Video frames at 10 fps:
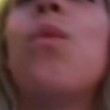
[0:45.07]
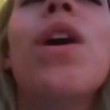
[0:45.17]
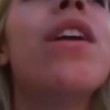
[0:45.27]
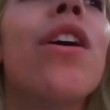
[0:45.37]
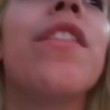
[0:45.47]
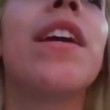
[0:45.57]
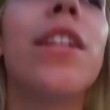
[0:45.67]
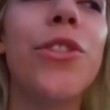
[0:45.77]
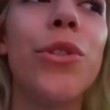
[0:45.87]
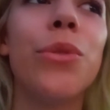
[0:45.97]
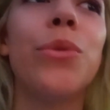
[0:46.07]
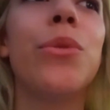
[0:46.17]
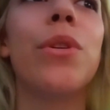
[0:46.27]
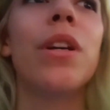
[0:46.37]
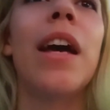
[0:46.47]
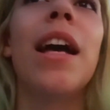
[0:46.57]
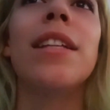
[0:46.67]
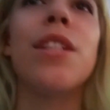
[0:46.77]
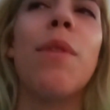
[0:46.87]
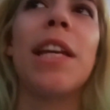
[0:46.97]
what are they gonna do
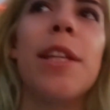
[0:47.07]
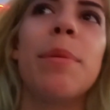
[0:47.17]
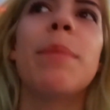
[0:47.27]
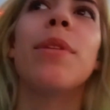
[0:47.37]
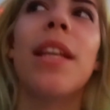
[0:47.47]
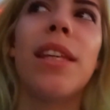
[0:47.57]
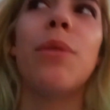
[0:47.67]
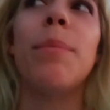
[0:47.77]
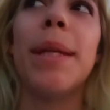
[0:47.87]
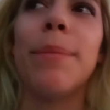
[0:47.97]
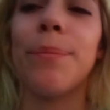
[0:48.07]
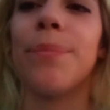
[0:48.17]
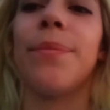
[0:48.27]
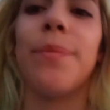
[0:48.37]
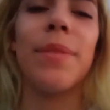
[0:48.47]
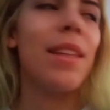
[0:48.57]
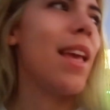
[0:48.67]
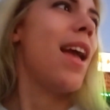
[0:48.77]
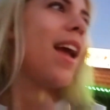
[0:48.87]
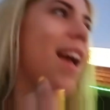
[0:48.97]
to regular people like you and me?
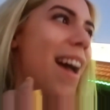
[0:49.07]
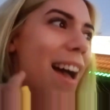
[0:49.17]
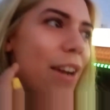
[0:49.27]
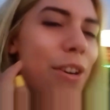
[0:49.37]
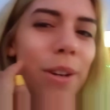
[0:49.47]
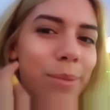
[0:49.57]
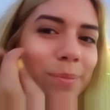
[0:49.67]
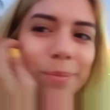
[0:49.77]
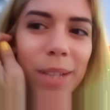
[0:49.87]
I don't know.